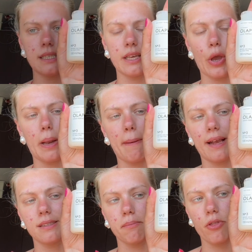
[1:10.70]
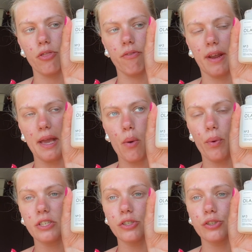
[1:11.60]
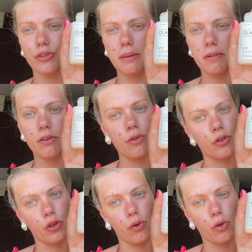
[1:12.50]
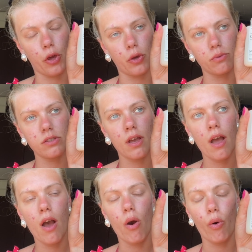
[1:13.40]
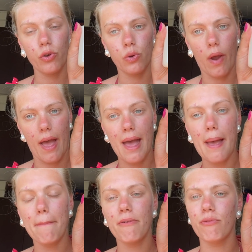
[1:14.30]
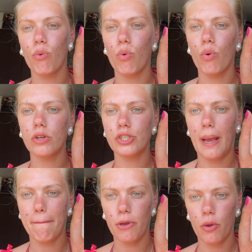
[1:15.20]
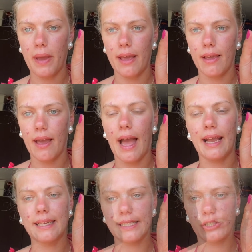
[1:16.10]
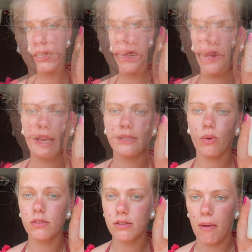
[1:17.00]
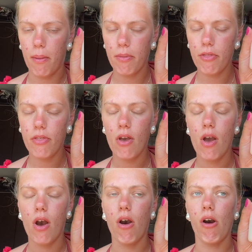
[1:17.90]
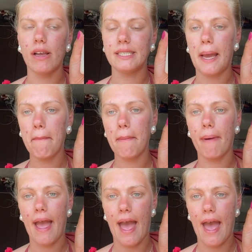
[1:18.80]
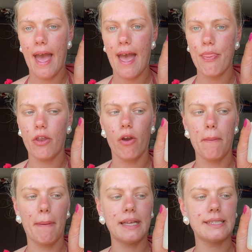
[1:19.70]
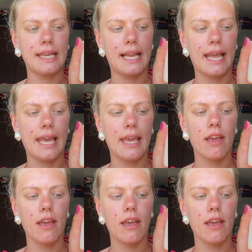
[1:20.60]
is the Olaplex No. 3, which is the treatment that you use on your hair before shampooing and conditioning. It's once a month. I dampen my hair and then I basically